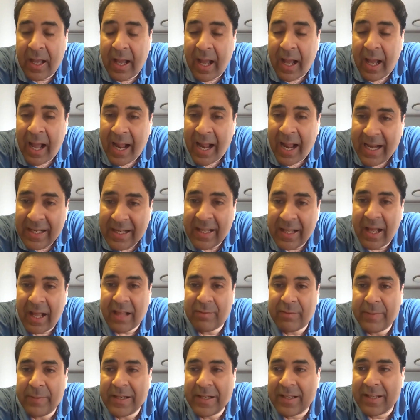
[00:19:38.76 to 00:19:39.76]
and
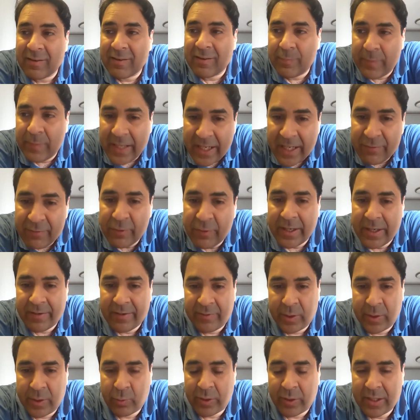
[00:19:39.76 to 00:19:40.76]
has been displayed for
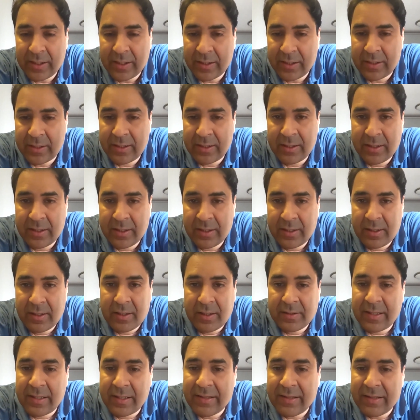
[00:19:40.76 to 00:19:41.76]
everyone.
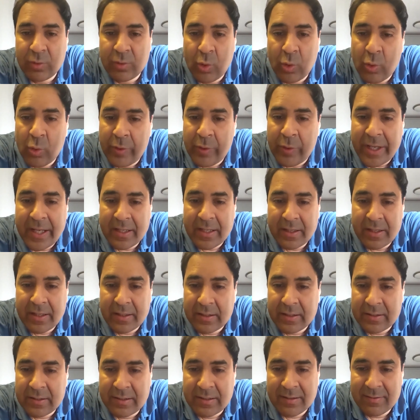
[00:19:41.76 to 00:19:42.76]
There's no way
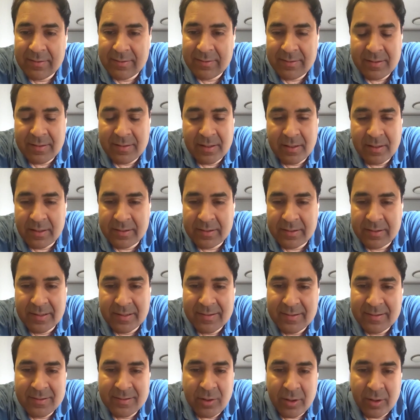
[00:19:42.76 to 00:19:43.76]
this
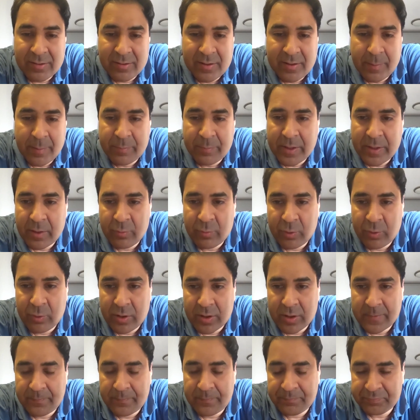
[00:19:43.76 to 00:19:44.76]
concept can
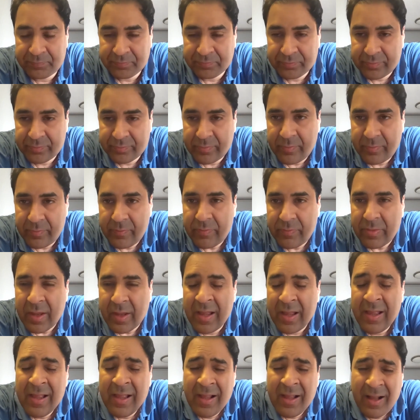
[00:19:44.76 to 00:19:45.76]
work.
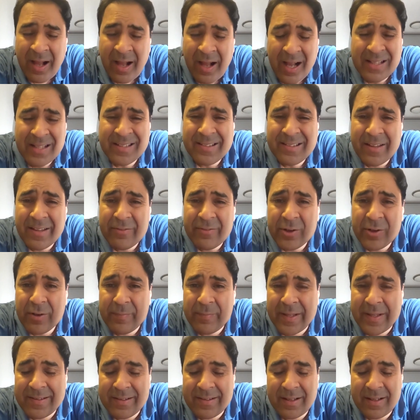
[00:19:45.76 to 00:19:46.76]
I'll just give you
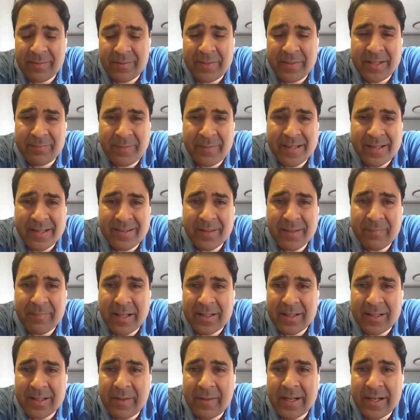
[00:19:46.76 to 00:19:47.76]
basic
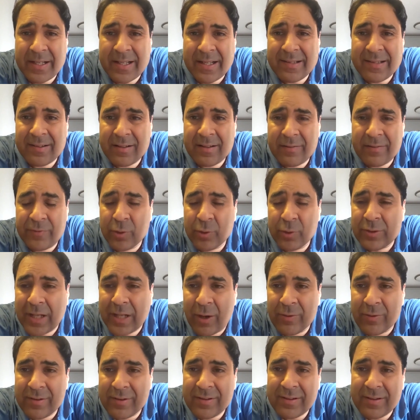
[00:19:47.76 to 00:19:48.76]
mathematics, a few
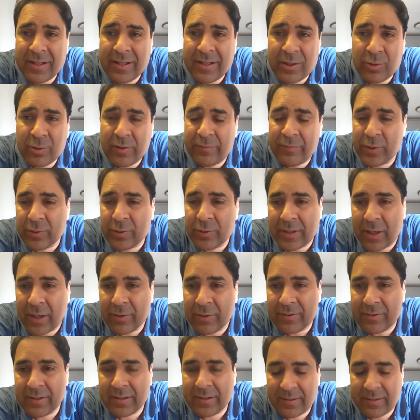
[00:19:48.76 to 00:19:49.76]
thousands into a few
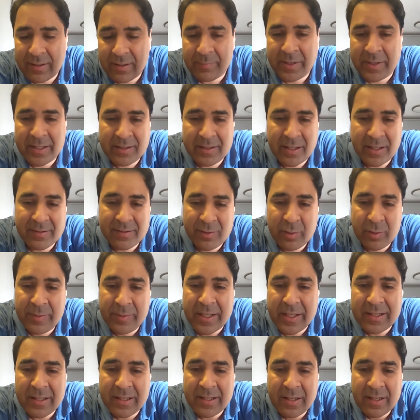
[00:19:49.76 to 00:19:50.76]
thousands. I mean,
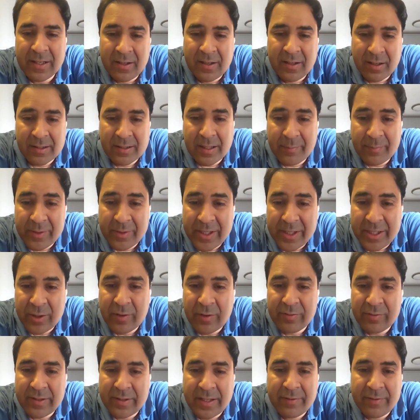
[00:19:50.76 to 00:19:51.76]
assuming a community
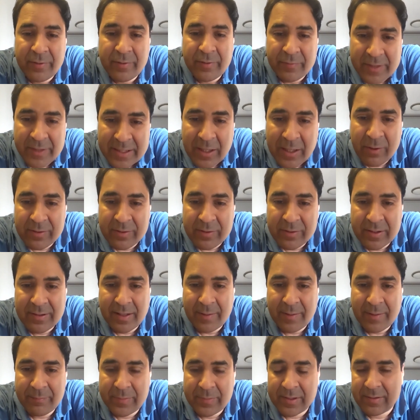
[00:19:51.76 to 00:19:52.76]
of say 50,000
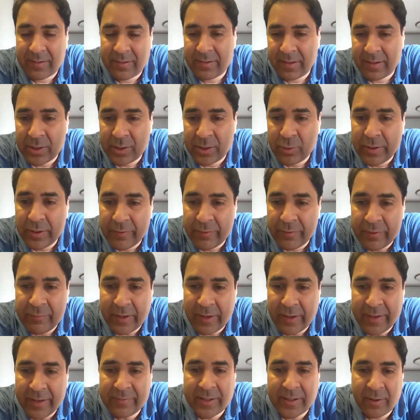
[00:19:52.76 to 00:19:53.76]
samples into even
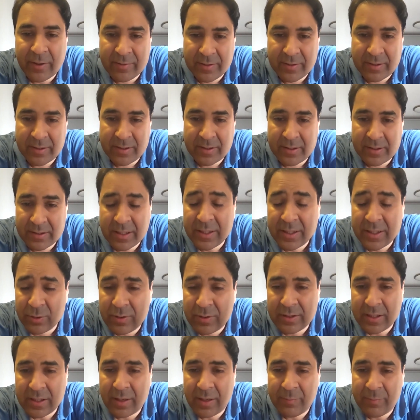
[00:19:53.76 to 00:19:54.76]
5,000.
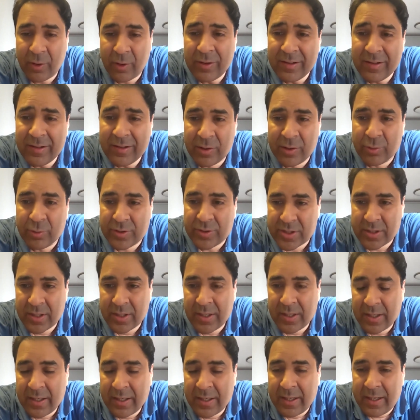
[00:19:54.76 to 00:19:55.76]
the amount is huge.
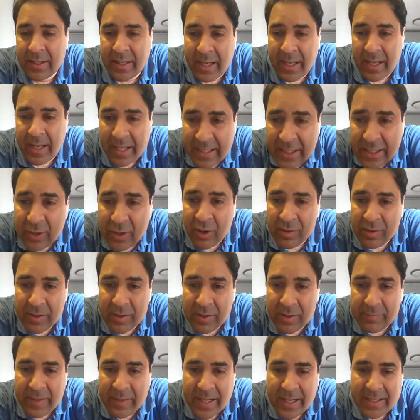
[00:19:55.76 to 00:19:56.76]
Any cord
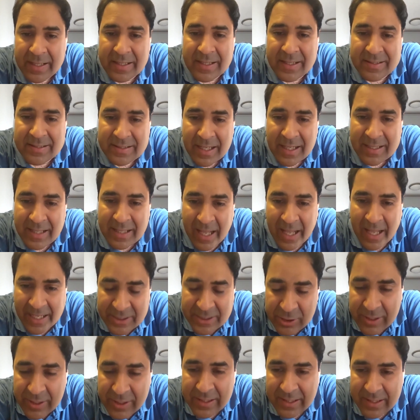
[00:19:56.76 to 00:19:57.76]
blood bank that
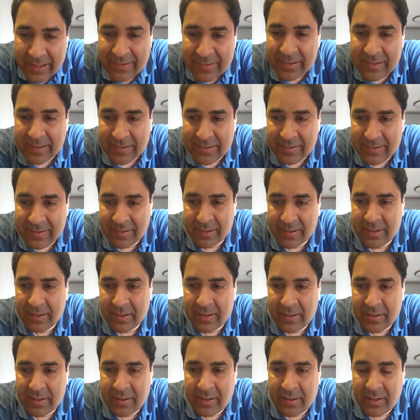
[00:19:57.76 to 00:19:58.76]
actually does this
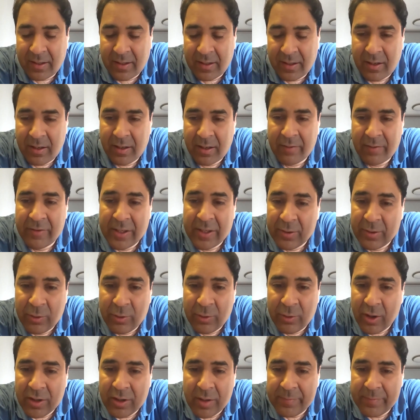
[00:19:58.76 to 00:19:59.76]
will no
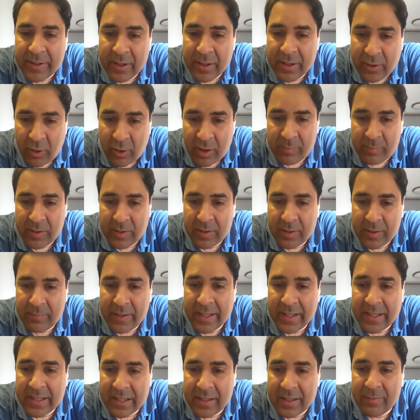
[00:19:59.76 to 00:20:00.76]
longer be a cord blood
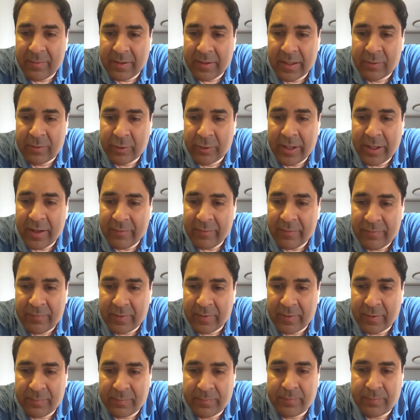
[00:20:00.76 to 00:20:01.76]
bank. It would have
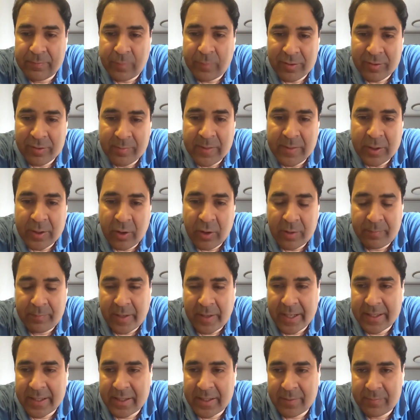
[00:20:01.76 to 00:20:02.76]
possibly gone
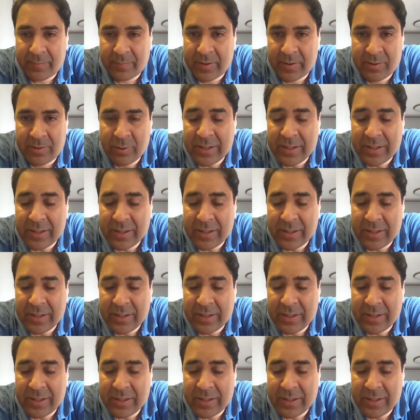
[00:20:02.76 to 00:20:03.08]
bankrupt. So